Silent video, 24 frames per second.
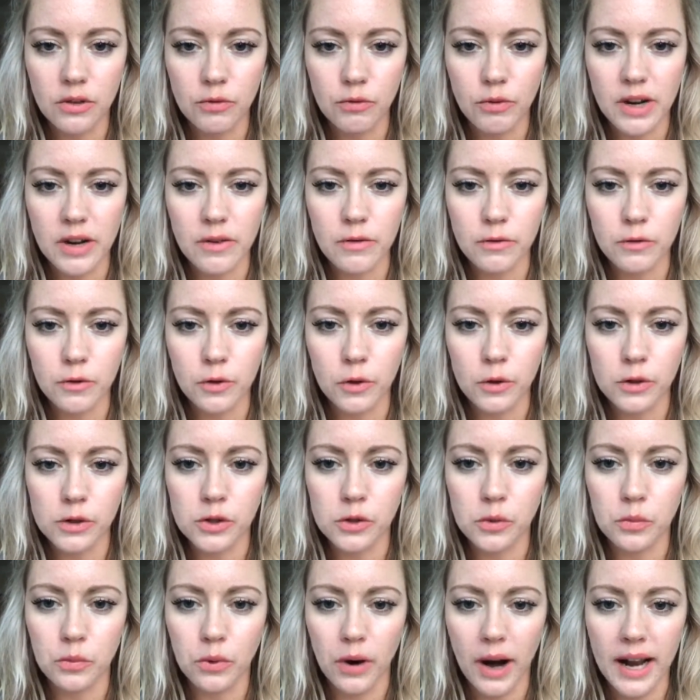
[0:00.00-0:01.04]
reinforce
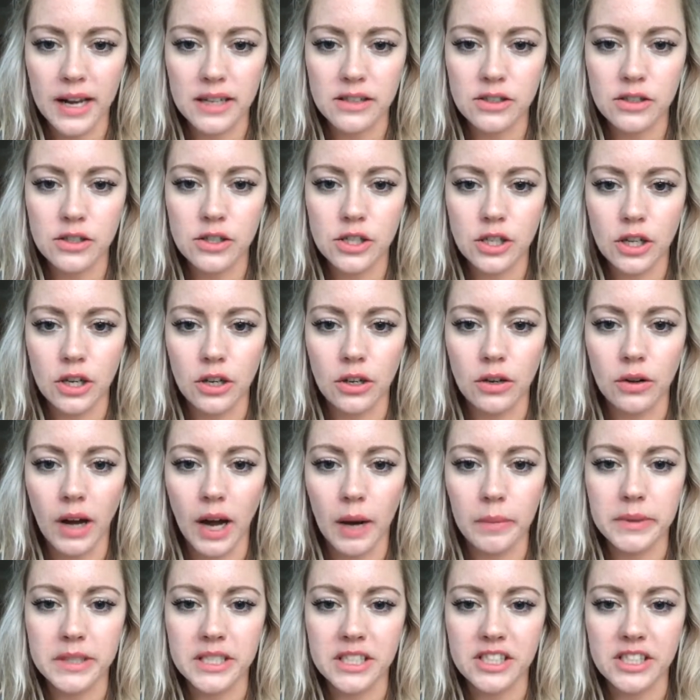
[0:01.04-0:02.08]
your brand too?
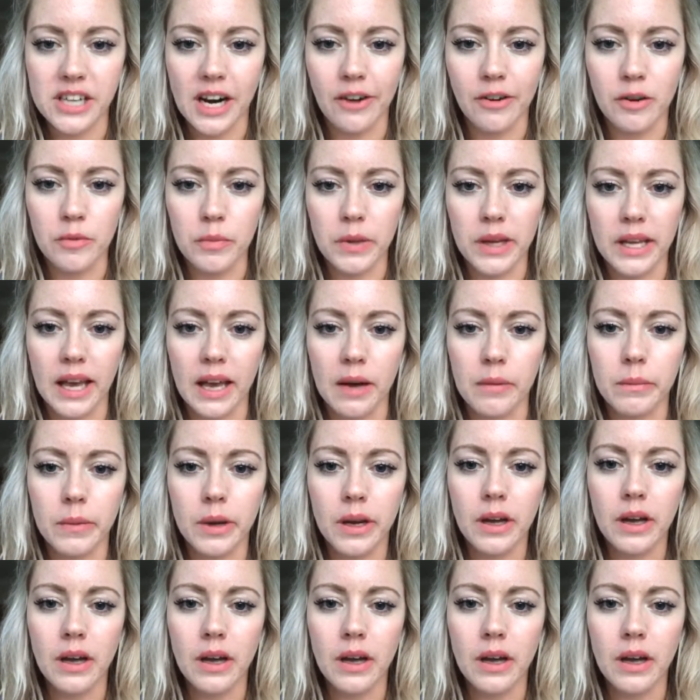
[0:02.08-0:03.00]
Happy to share in PM.